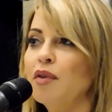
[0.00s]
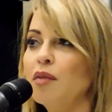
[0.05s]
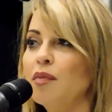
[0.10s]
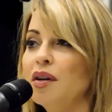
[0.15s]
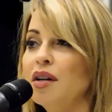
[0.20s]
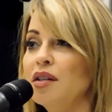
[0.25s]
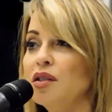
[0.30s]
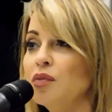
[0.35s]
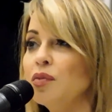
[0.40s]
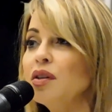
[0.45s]
but
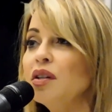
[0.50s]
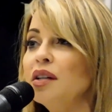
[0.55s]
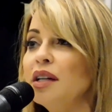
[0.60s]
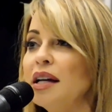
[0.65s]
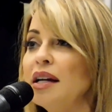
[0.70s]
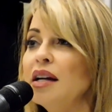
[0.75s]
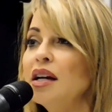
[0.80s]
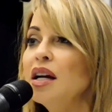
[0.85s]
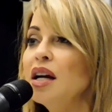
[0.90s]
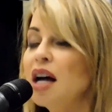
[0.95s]
it's
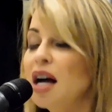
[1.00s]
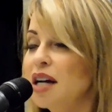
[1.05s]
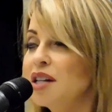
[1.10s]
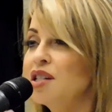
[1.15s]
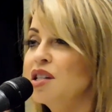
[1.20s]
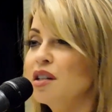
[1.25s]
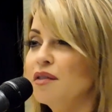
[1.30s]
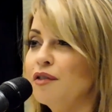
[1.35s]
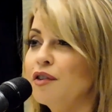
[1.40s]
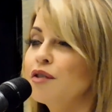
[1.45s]
really a
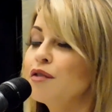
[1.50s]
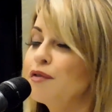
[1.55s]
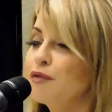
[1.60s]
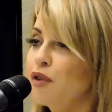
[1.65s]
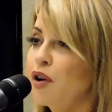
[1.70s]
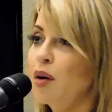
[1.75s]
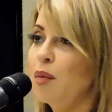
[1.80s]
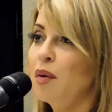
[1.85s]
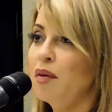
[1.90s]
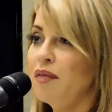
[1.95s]
different
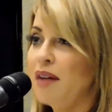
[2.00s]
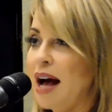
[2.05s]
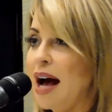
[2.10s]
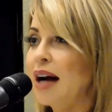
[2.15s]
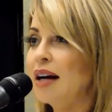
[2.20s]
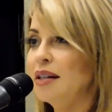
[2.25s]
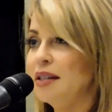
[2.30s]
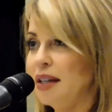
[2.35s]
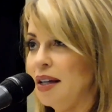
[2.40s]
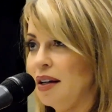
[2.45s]
form of
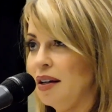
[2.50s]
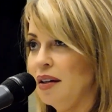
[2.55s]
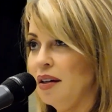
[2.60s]
acting.